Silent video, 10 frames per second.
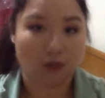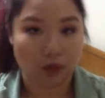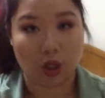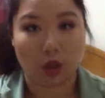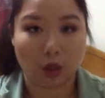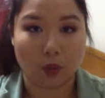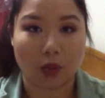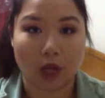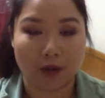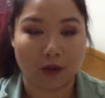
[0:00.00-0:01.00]
you know, you
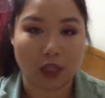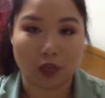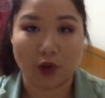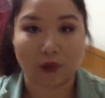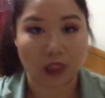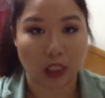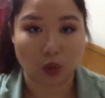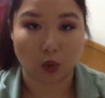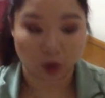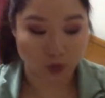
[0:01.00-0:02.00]
would obviously gravitate
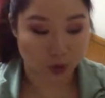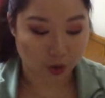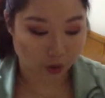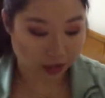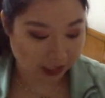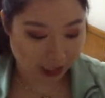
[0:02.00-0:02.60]
towards one or the